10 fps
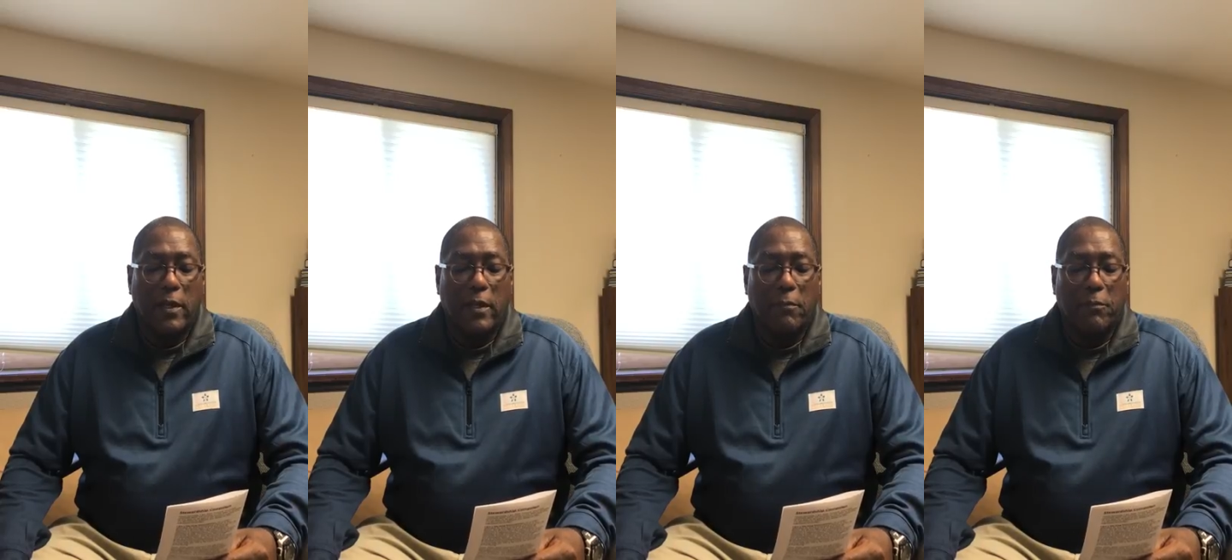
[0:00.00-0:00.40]

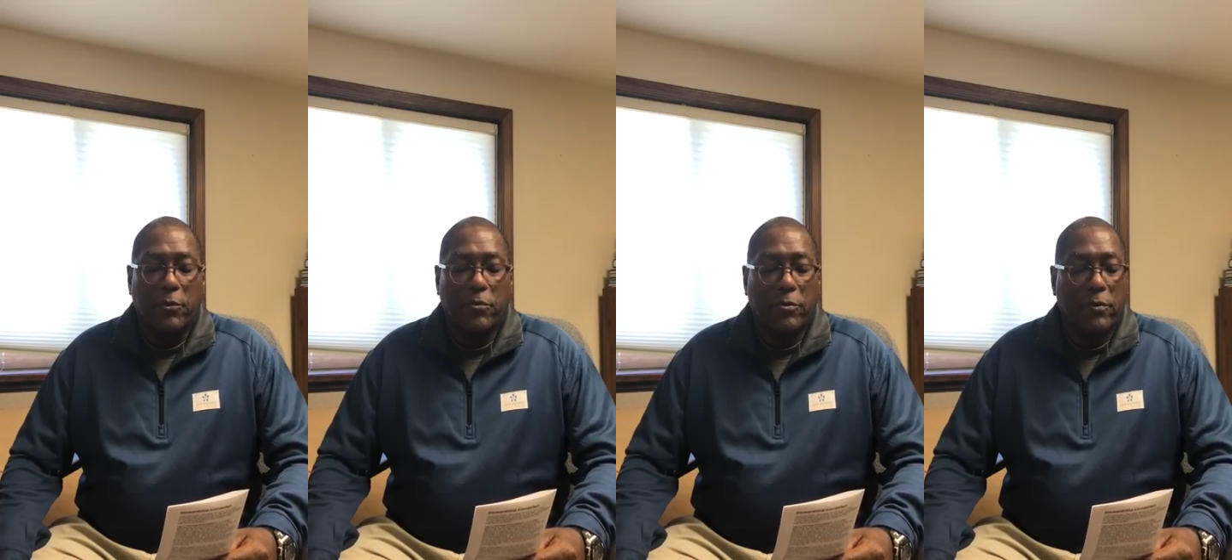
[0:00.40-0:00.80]
in
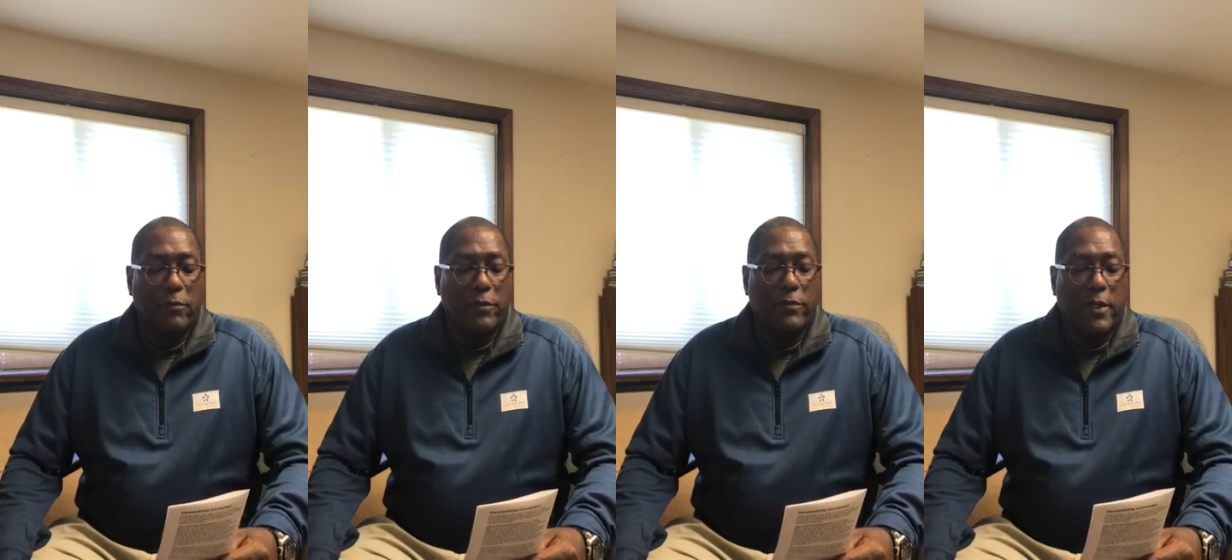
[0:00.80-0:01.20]
pursuit
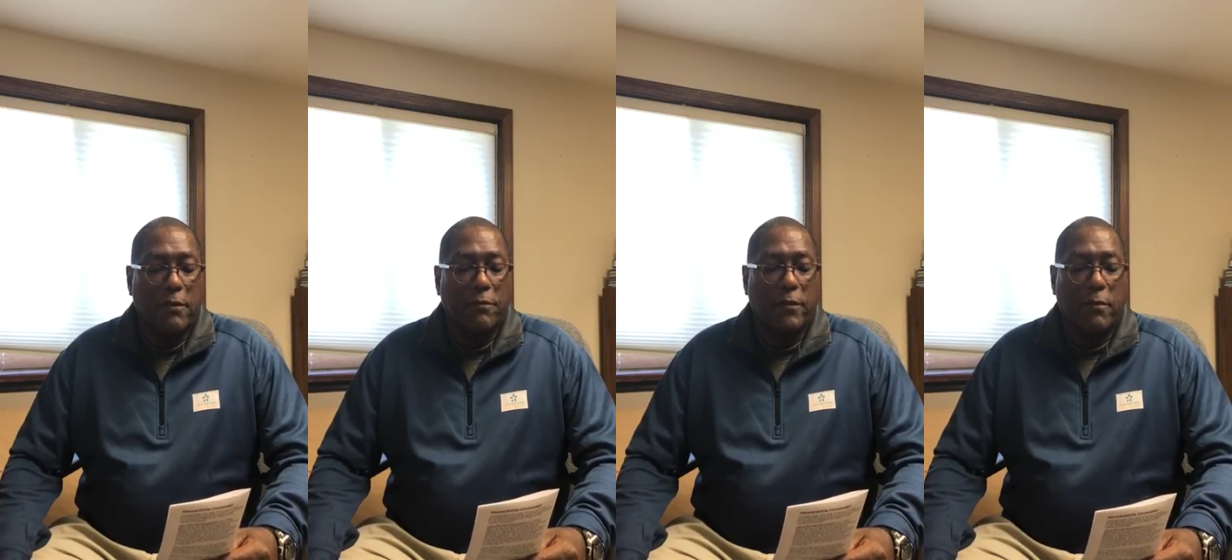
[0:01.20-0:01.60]
of a
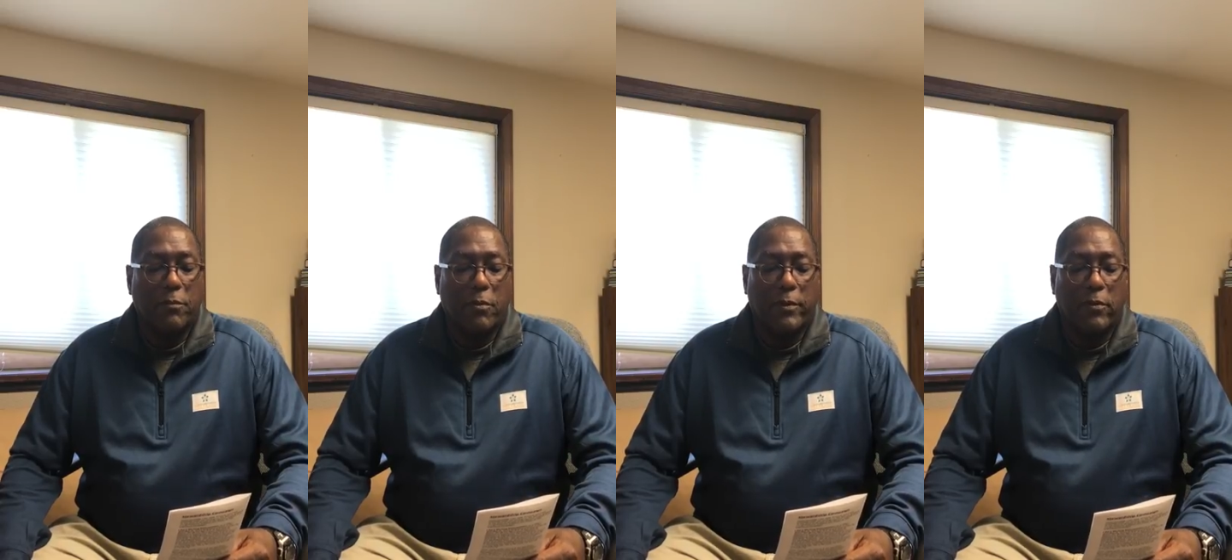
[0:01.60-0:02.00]
safe and
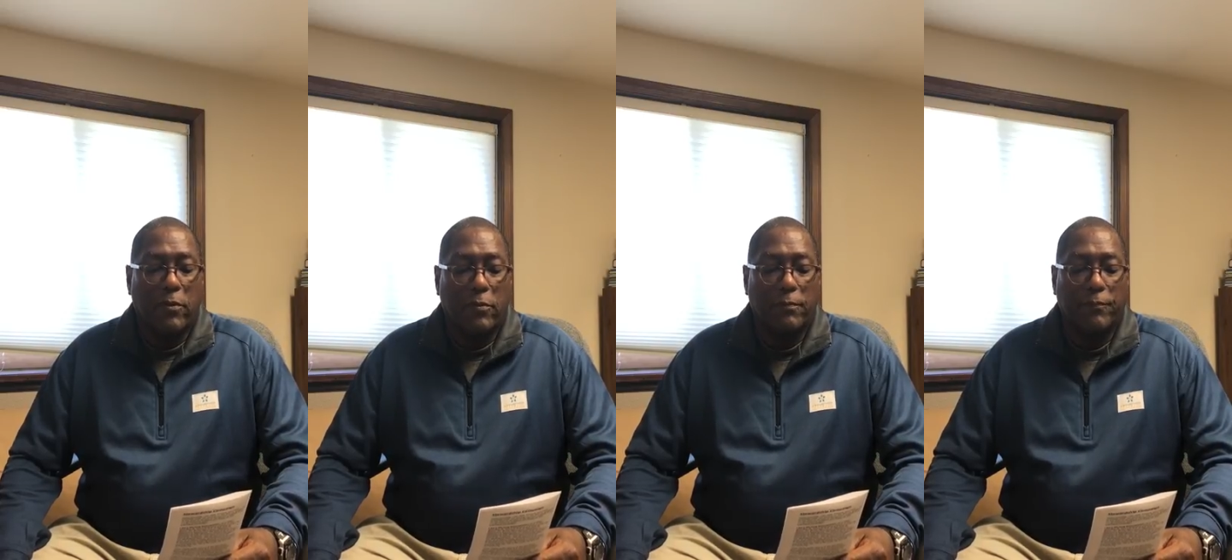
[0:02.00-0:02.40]
permanent home.